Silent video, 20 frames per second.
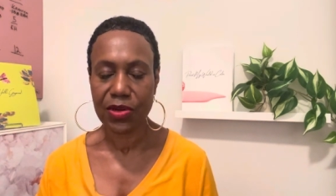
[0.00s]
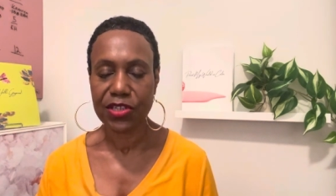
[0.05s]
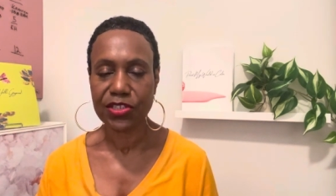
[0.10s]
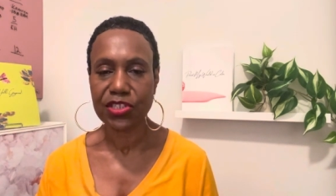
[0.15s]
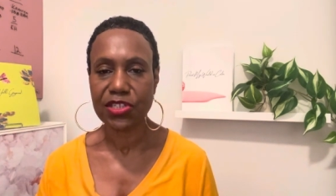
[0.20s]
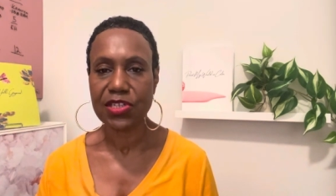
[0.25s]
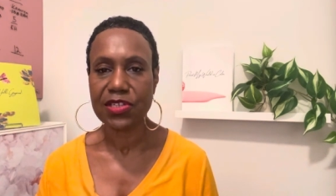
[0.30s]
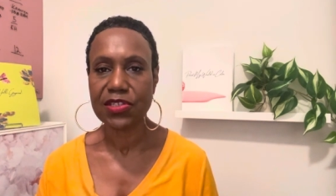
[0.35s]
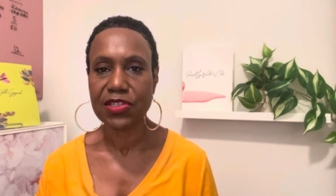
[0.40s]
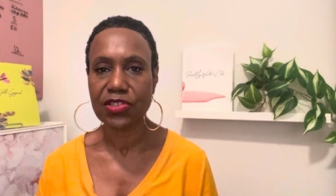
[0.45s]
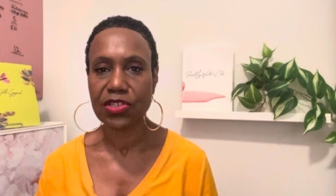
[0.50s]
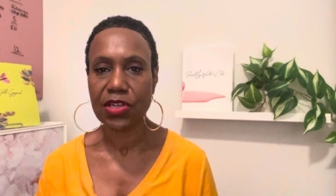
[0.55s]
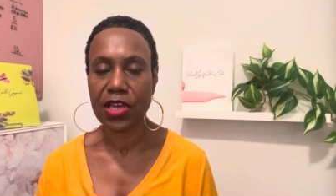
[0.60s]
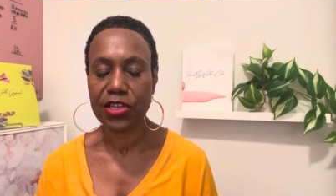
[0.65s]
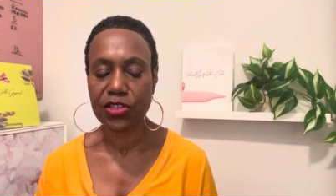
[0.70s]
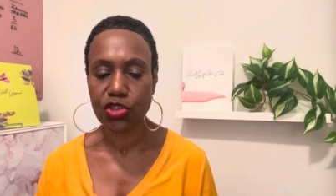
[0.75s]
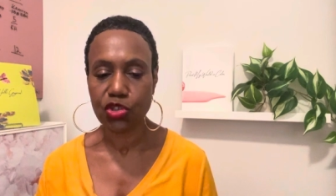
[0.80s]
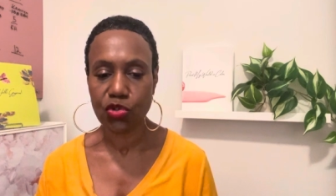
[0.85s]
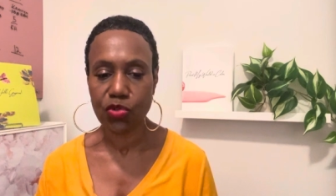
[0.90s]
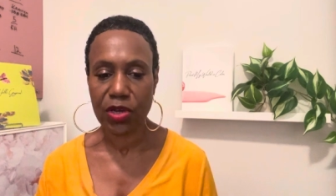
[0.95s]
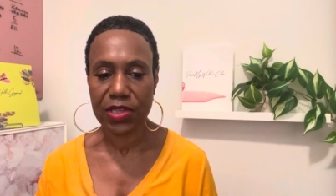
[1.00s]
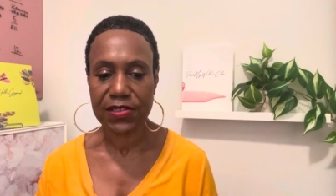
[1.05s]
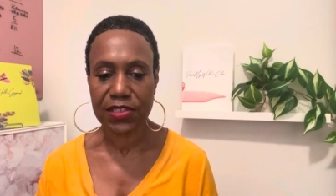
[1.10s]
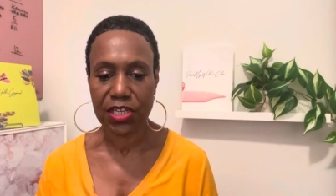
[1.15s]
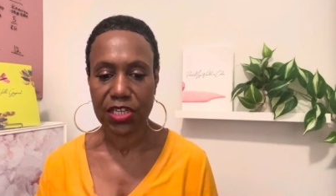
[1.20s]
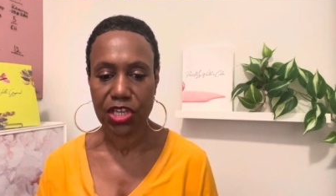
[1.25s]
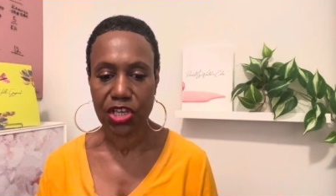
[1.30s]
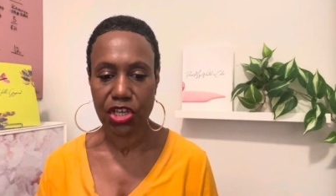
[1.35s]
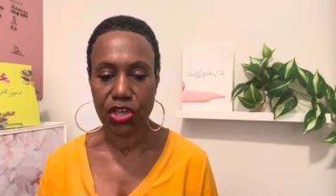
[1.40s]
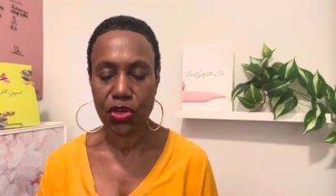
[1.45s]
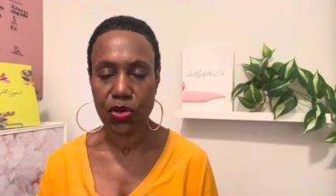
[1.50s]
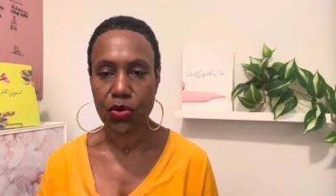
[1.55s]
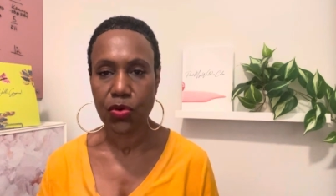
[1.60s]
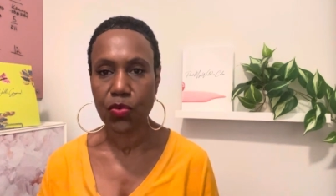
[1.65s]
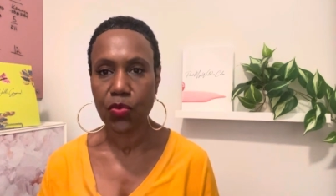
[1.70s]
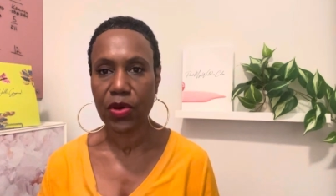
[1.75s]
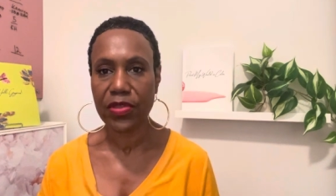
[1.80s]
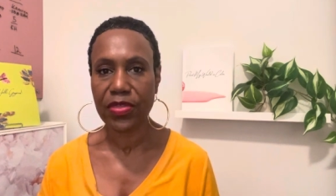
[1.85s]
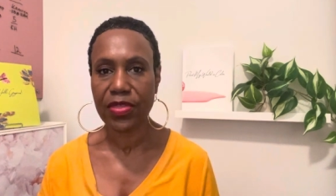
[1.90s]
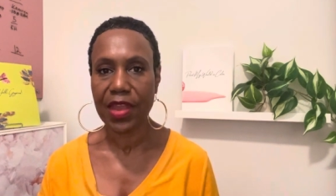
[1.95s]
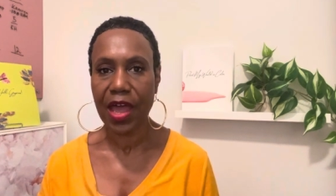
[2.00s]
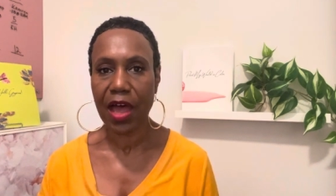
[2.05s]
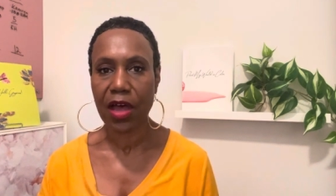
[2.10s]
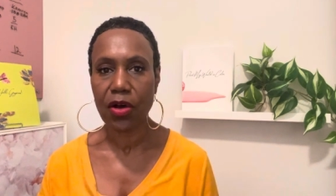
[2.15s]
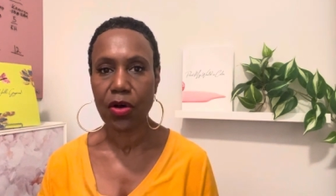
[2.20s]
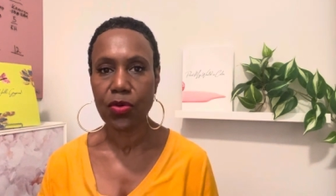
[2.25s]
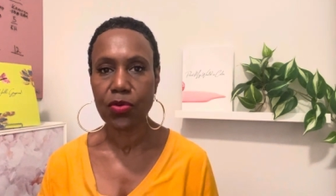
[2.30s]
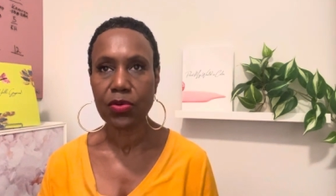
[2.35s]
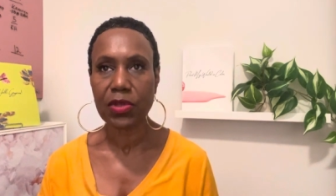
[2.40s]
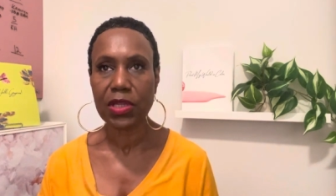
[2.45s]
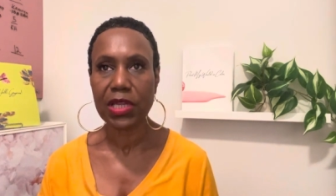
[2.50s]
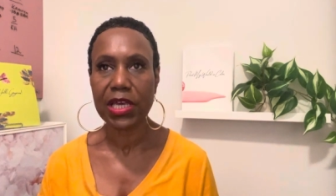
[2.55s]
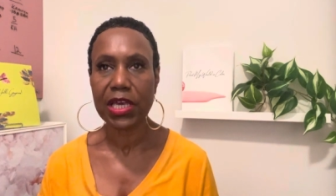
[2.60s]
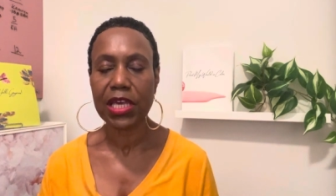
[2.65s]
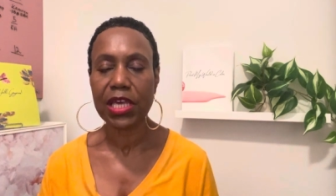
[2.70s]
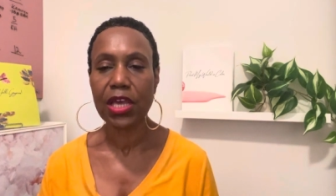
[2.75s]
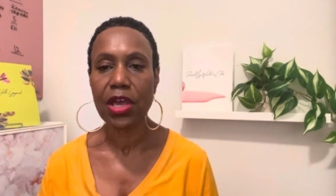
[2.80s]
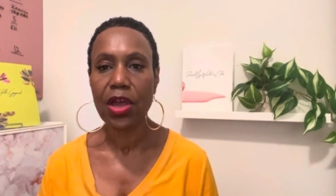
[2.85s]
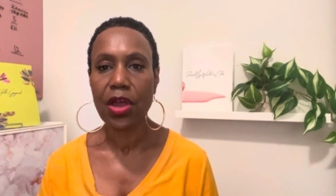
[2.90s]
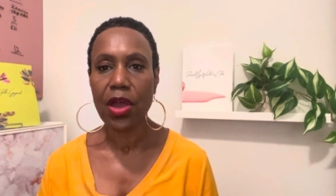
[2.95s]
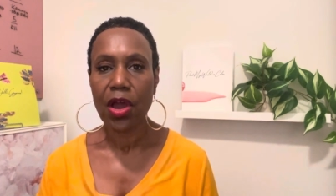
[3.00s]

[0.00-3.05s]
and she's entrusting you with not only